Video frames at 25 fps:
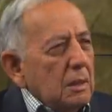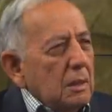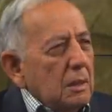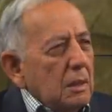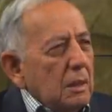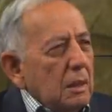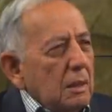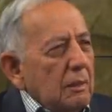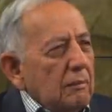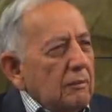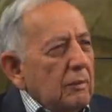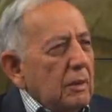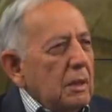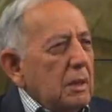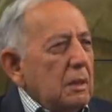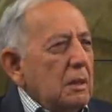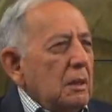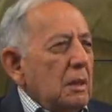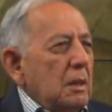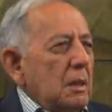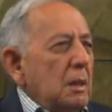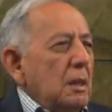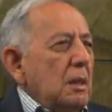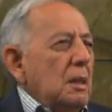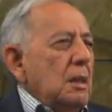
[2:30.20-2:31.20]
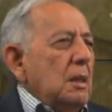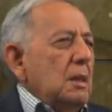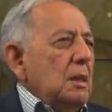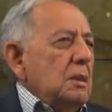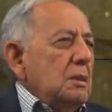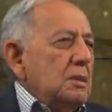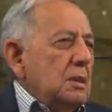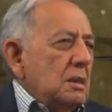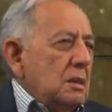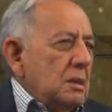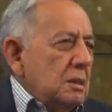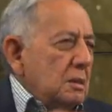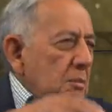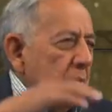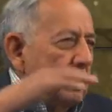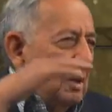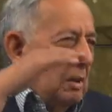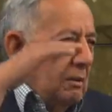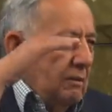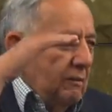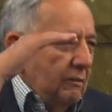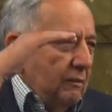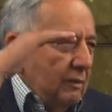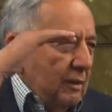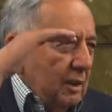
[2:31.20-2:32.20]
hovering just
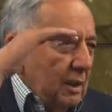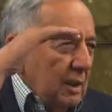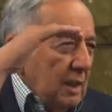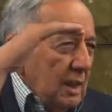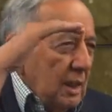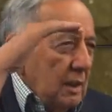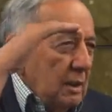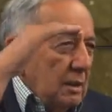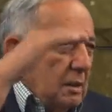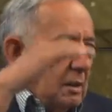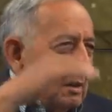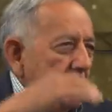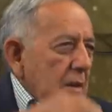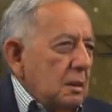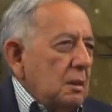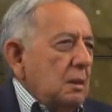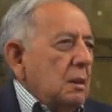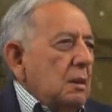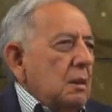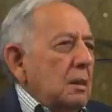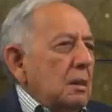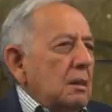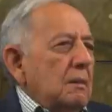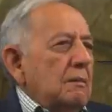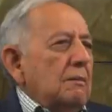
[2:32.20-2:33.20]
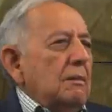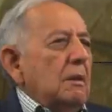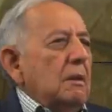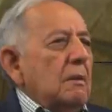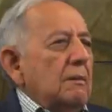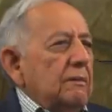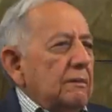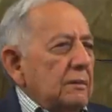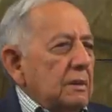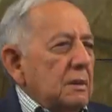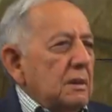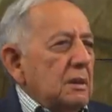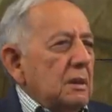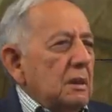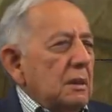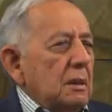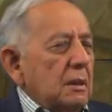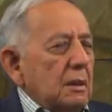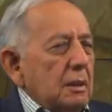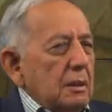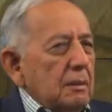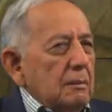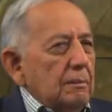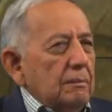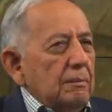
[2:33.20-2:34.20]
above the gate of our
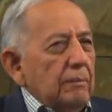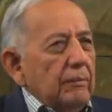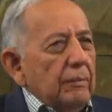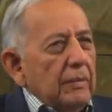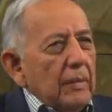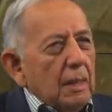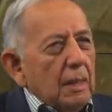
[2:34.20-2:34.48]
facility